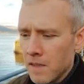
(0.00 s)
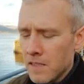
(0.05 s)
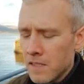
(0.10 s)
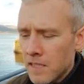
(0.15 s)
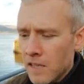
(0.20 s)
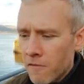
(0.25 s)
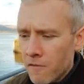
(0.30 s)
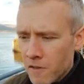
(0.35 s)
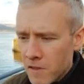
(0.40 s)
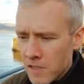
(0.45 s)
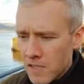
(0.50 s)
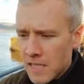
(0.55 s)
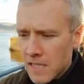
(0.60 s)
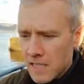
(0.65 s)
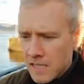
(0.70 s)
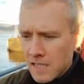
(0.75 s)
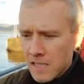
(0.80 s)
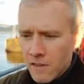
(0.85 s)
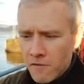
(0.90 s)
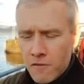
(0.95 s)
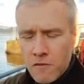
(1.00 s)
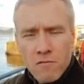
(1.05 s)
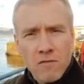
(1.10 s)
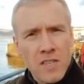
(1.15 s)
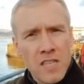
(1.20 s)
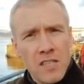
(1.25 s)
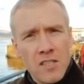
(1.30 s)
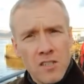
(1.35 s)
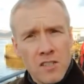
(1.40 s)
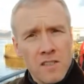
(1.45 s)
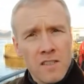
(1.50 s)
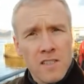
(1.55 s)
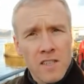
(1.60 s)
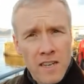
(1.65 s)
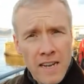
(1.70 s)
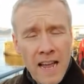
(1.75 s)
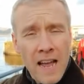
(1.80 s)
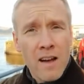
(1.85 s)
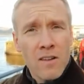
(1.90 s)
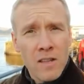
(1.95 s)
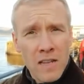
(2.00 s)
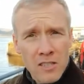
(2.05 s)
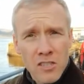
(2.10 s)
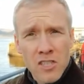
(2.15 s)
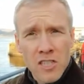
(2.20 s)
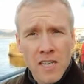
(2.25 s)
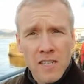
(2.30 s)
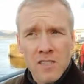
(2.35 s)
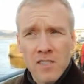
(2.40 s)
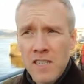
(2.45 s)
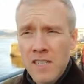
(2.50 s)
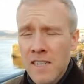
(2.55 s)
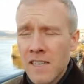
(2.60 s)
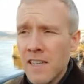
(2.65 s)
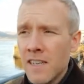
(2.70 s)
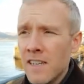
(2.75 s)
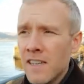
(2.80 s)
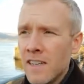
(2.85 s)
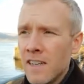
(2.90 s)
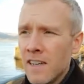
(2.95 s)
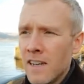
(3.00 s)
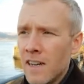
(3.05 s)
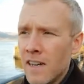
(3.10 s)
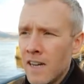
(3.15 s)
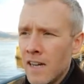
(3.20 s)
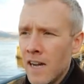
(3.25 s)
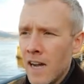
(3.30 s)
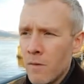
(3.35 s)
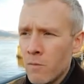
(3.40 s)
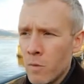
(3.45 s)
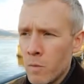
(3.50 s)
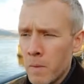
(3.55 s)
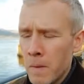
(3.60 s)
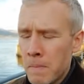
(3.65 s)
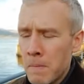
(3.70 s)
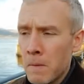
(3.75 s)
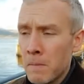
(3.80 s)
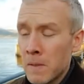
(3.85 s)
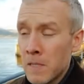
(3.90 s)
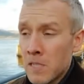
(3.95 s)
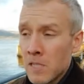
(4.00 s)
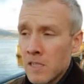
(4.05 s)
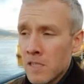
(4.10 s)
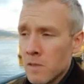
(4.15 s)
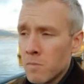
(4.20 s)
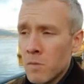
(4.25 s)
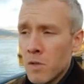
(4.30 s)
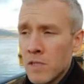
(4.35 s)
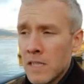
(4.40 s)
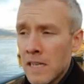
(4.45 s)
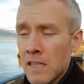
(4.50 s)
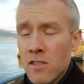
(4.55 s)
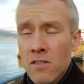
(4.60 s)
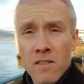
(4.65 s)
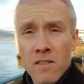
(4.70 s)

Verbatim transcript: differences in different regions on how that's changing. And we'll be publishing some more data